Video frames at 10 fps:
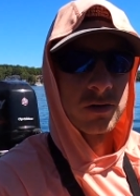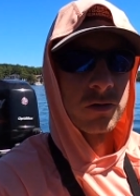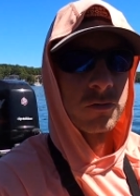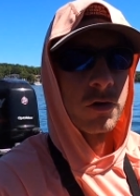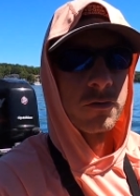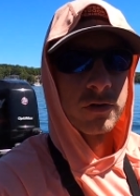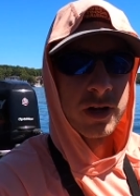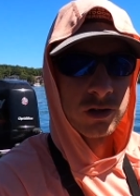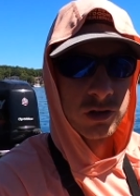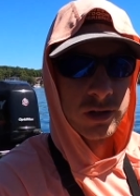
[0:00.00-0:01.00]
You can throw
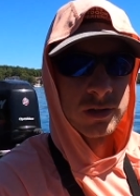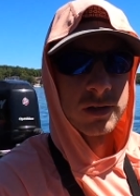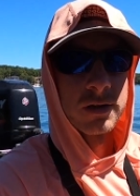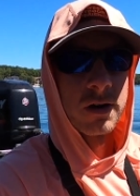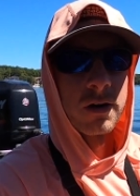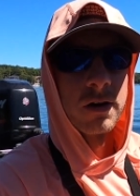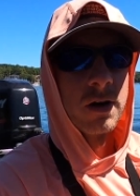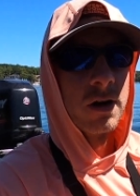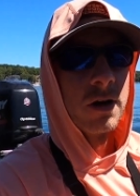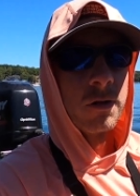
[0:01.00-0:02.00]
finesse jigs in there,
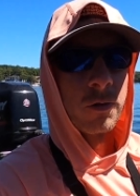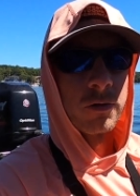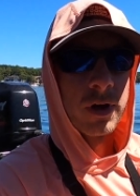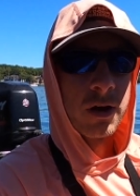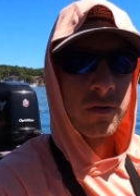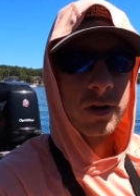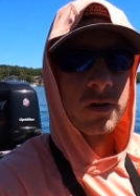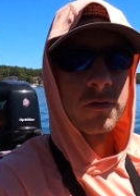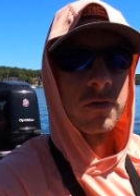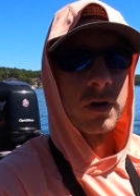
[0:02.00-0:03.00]
throw the
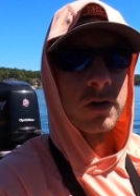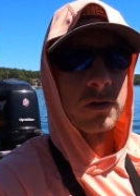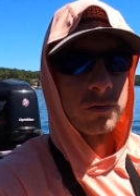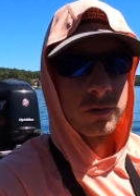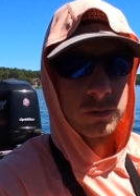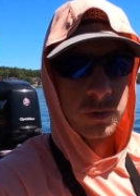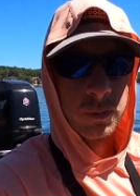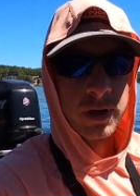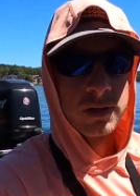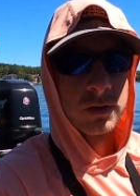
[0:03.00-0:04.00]
A-rig over it. You can throw
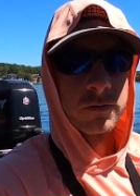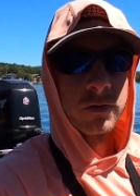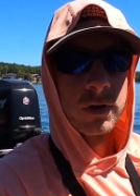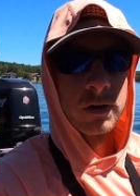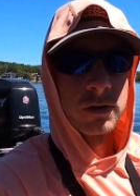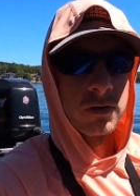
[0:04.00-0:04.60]
swim baits over it.